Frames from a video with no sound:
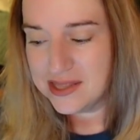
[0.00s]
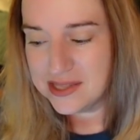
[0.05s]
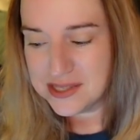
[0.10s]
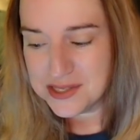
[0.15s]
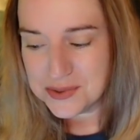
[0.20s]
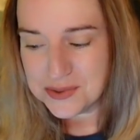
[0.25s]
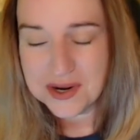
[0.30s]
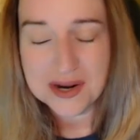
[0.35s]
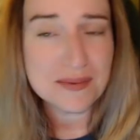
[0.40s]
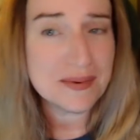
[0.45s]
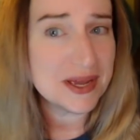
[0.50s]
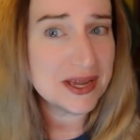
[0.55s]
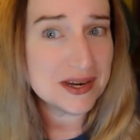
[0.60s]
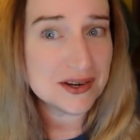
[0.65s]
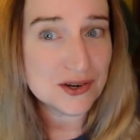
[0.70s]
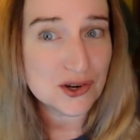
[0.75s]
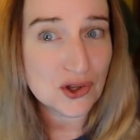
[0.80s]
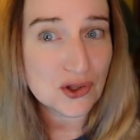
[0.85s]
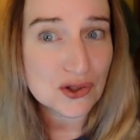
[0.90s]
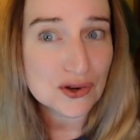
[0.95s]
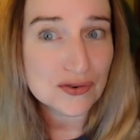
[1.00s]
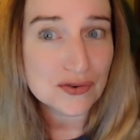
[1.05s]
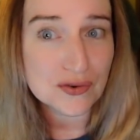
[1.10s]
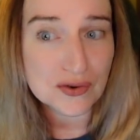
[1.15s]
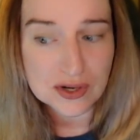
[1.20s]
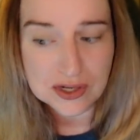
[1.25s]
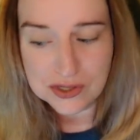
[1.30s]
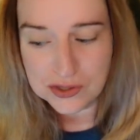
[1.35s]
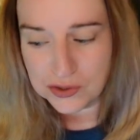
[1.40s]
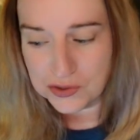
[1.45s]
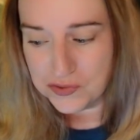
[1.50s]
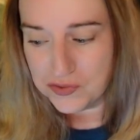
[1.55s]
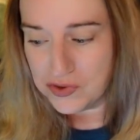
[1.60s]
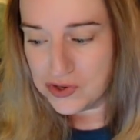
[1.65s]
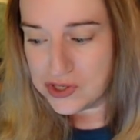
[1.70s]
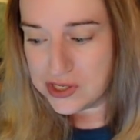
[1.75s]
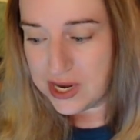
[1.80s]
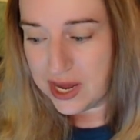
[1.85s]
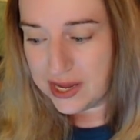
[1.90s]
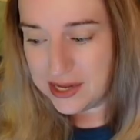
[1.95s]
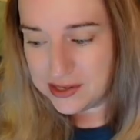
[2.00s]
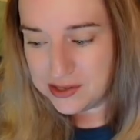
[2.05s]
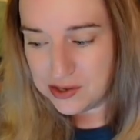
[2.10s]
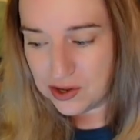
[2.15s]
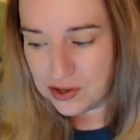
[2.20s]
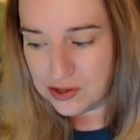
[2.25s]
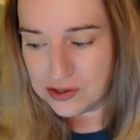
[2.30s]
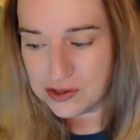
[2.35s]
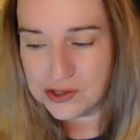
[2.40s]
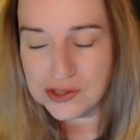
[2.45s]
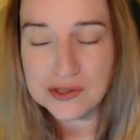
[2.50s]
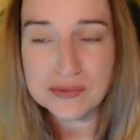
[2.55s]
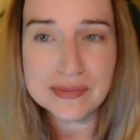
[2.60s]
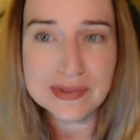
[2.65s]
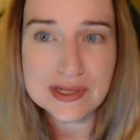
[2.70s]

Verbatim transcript: This one I paid a dollar for. It sold for ten dollars,